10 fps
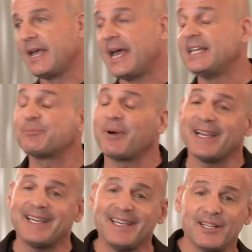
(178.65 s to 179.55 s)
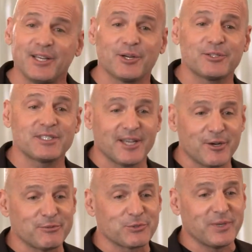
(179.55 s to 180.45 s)
And it's by healing
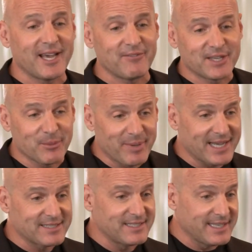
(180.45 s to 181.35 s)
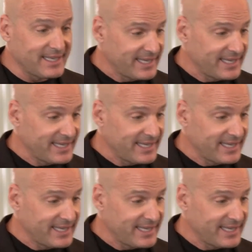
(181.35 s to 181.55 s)
ourselves we have the capacity